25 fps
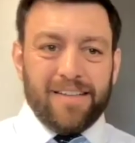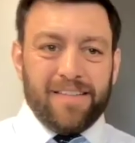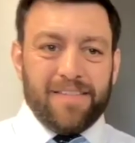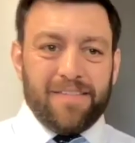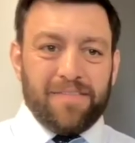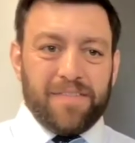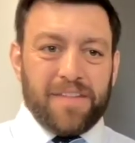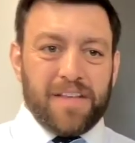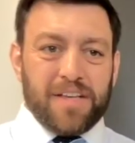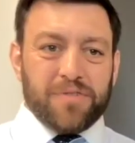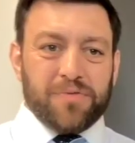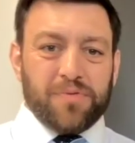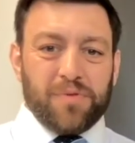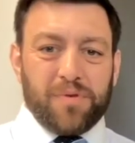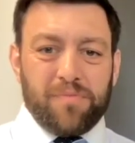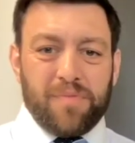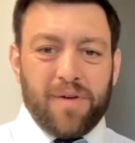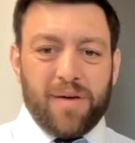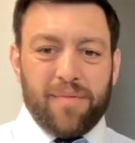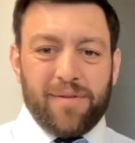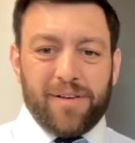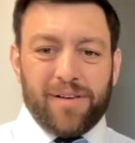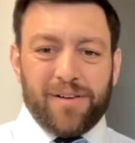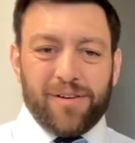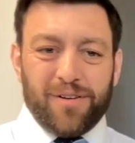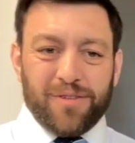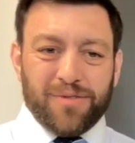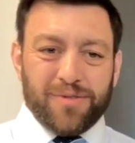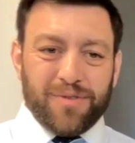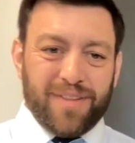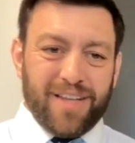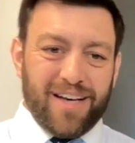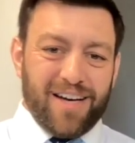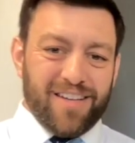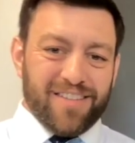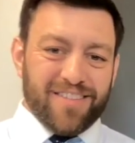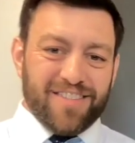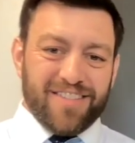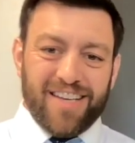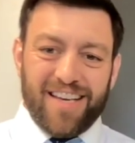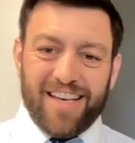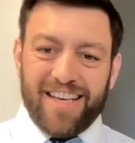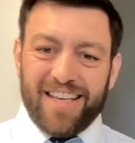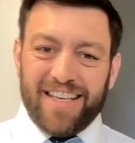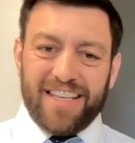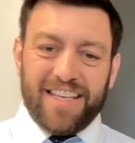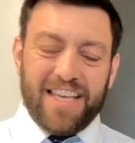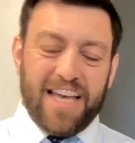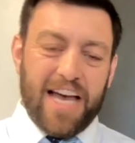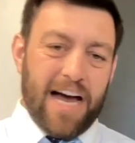This one maybe goes without
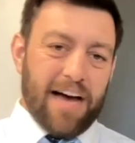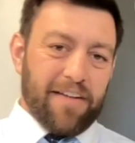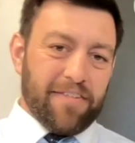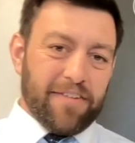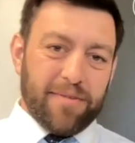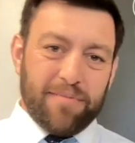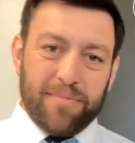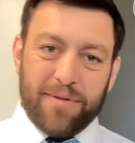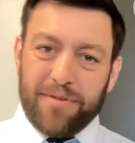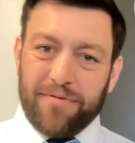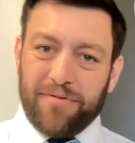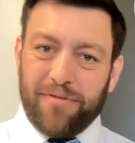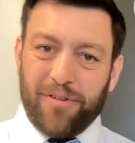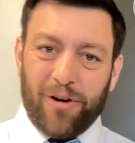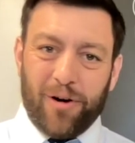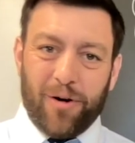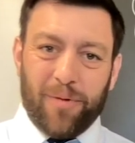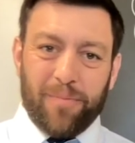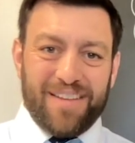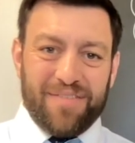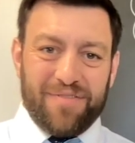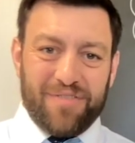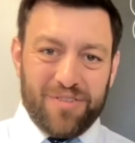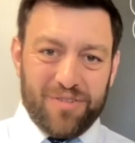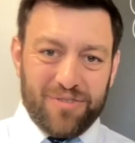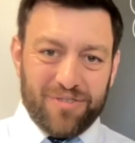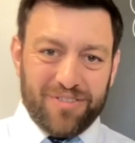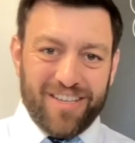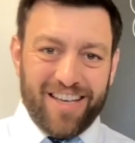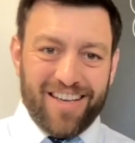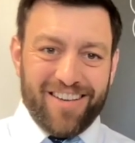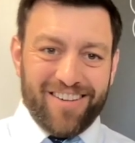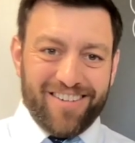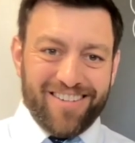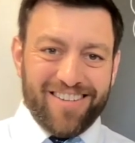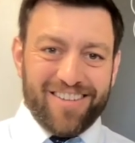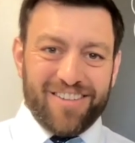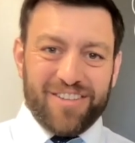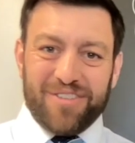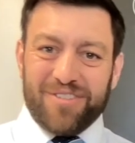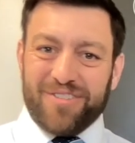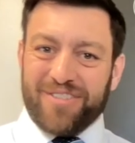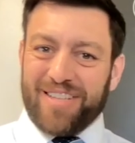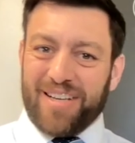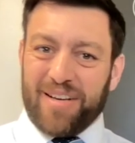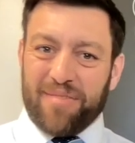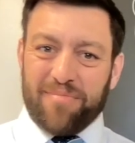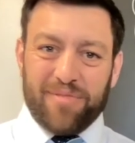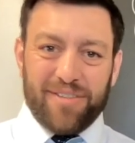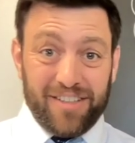saying, you have to be firm. If you say you're going to do
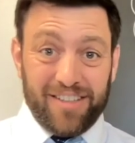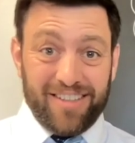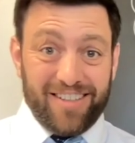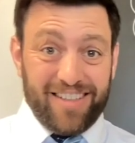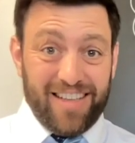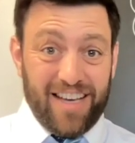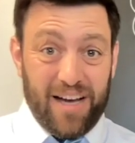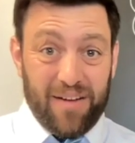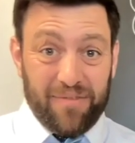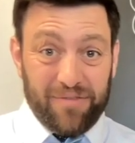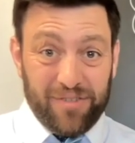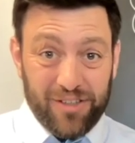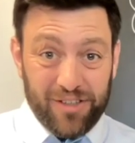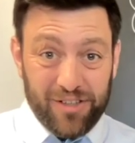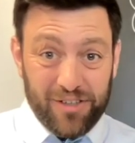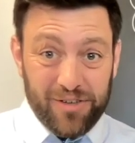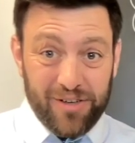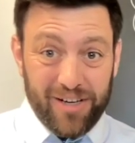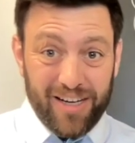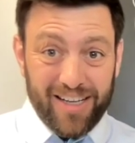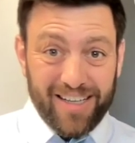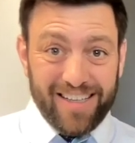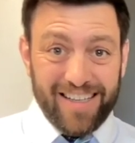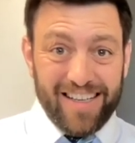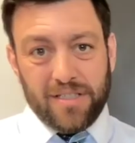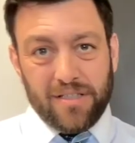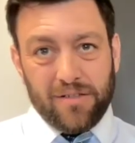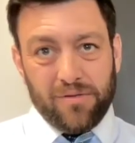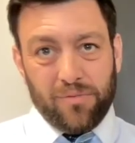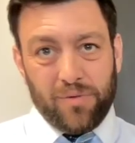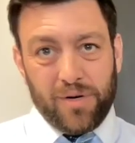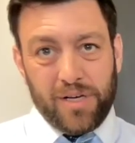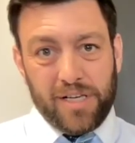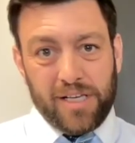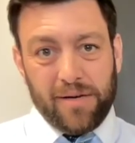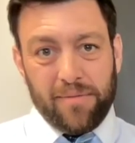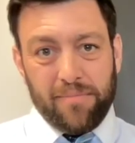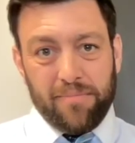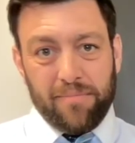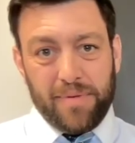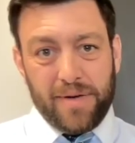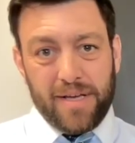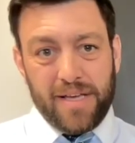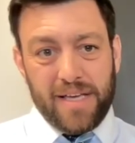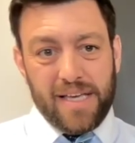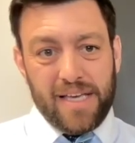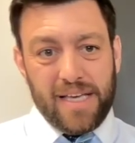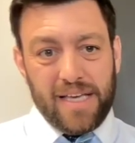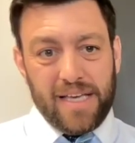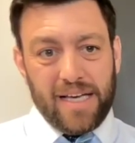something, you have to do it. We can
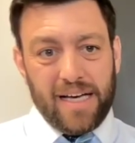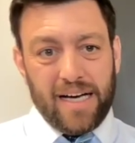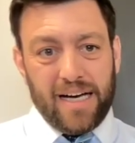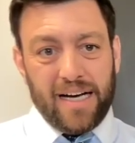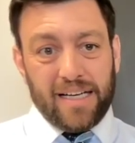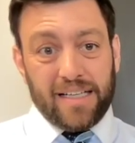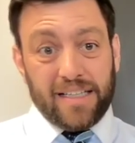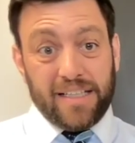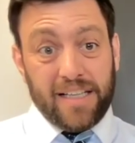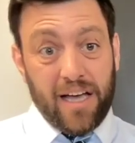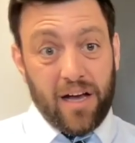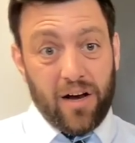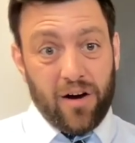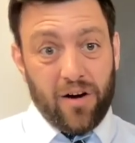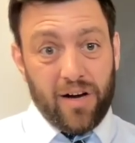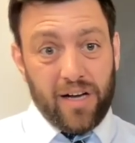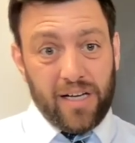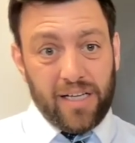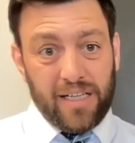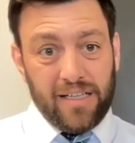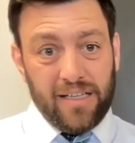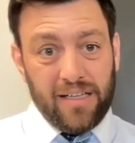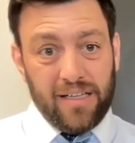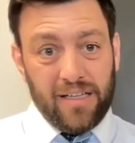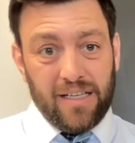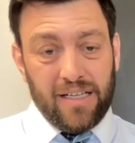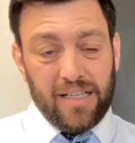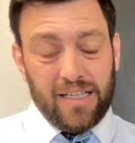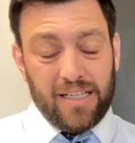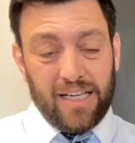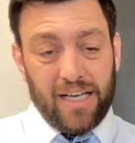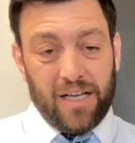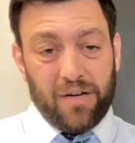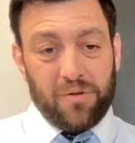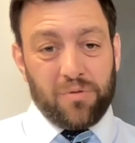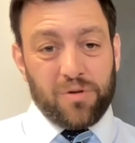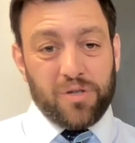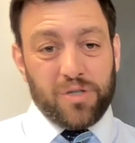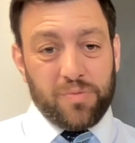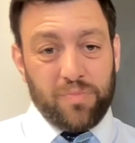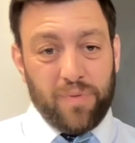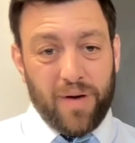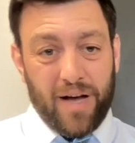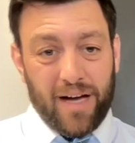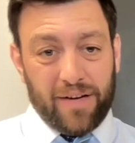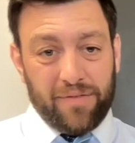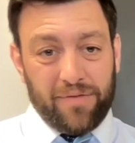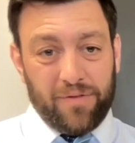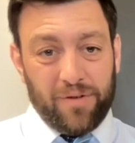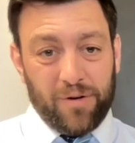be caring and
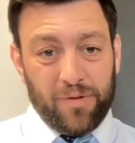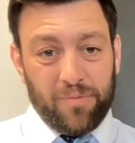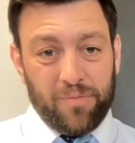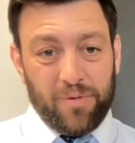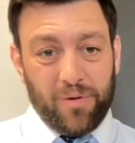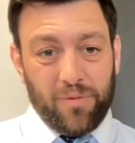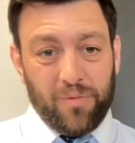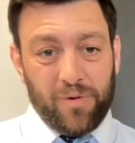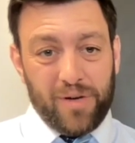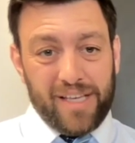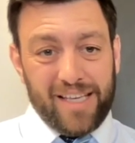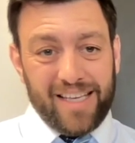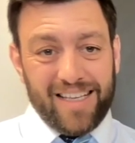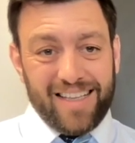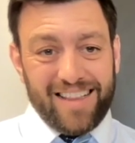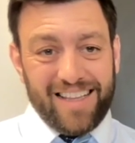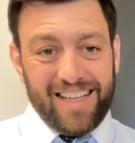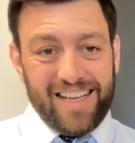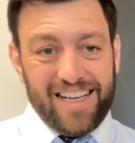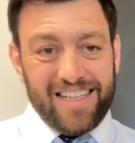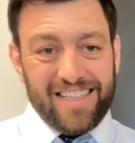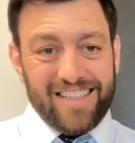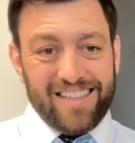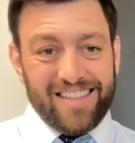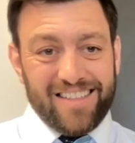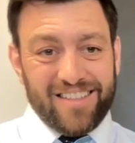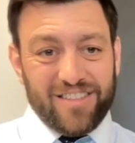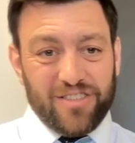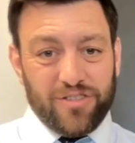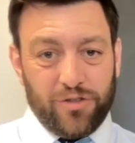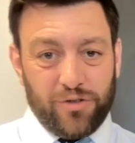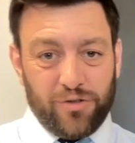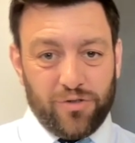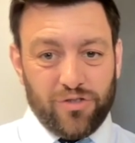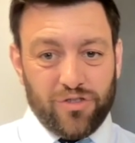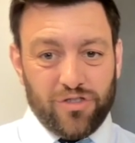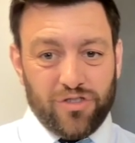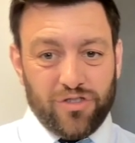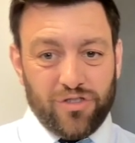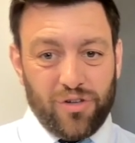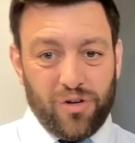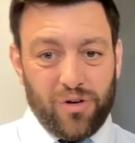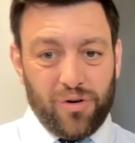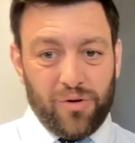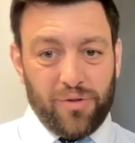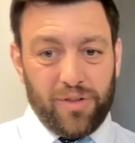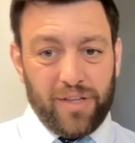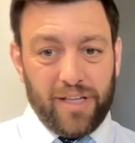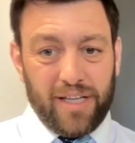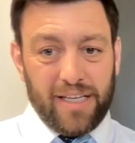respectful, but we can let students
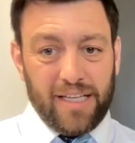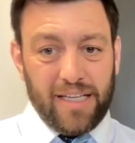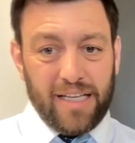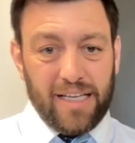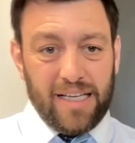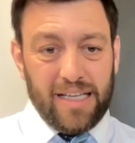know that